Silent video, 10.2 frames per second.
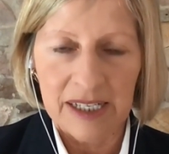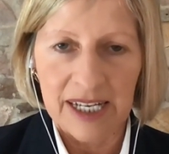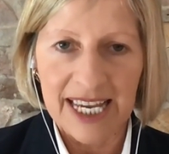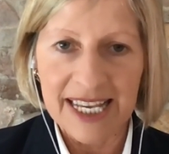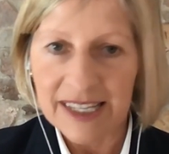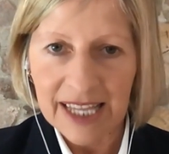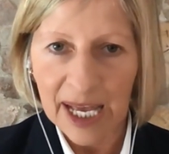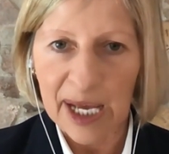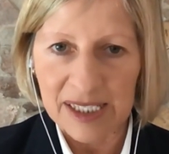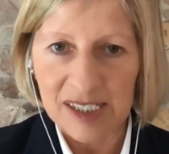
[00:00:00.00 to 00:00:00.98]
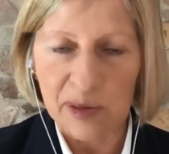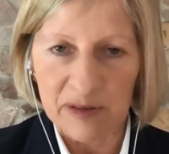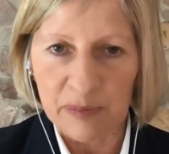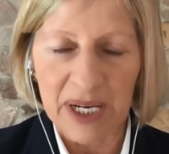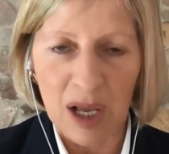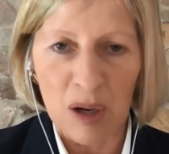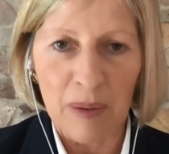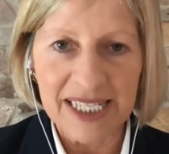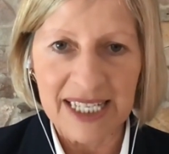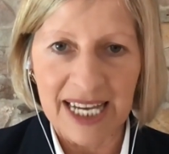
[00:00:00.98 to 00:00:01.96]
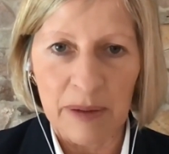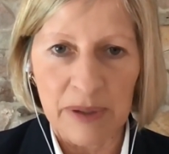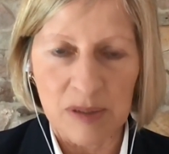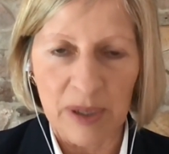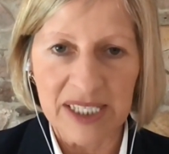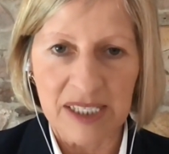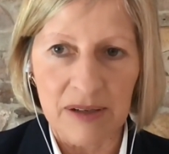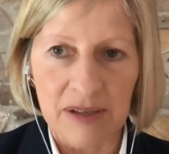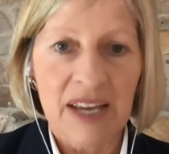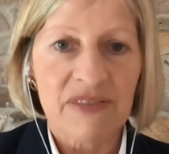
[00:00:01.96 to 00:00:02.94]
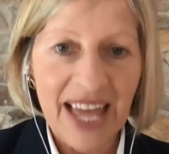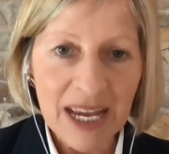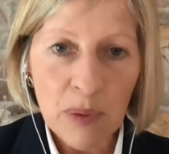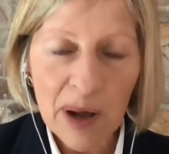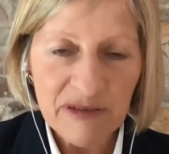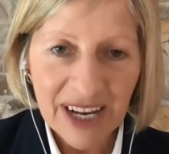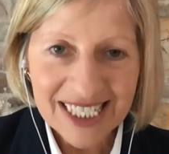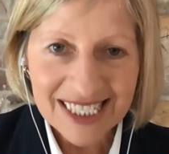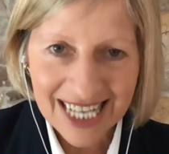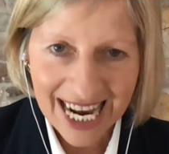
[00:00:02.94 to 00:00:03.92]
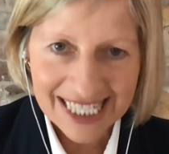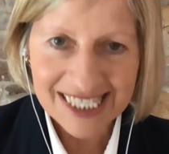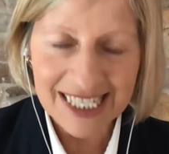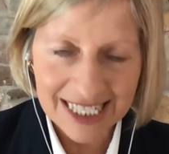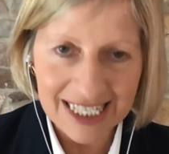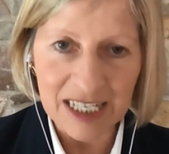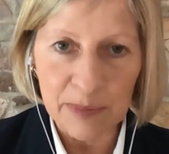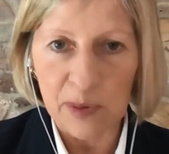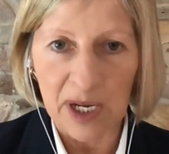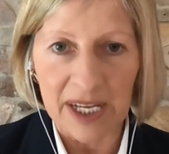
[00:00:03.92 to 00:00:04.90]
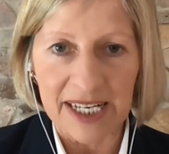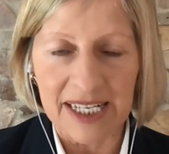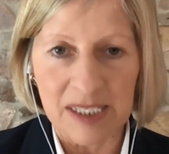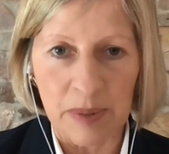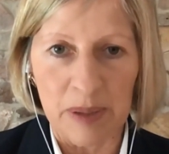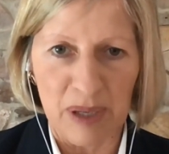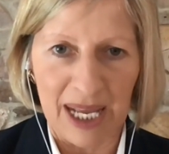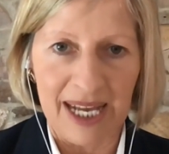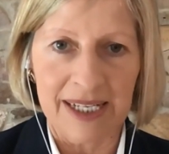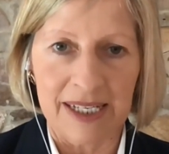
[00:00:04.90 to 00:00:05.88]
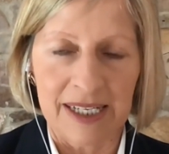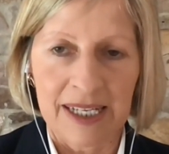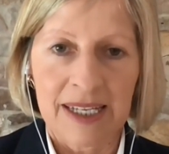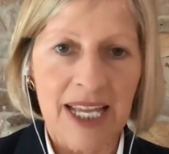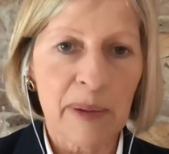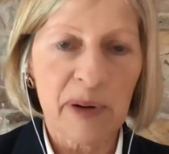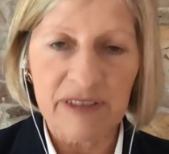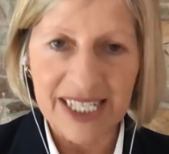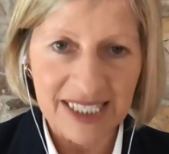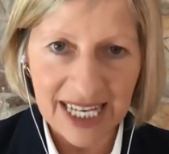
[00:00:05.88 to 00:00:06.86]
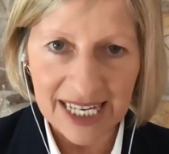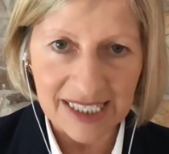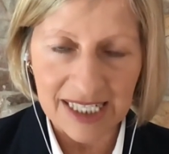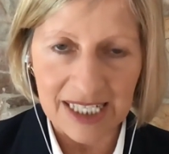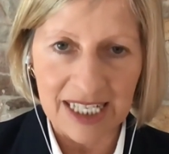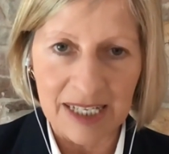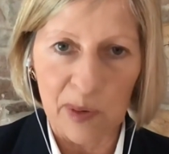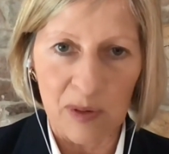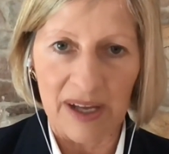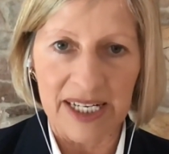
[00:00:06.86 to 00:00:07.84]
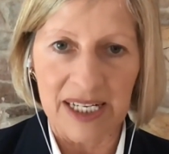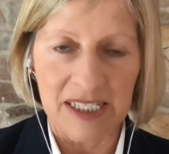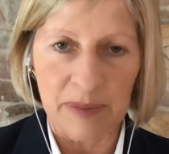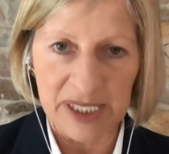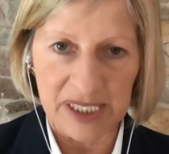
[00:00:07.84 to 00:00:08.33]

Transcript: in that sort of below eight hours window? They were fantastically more likely to be black. They were fantastically more likely to be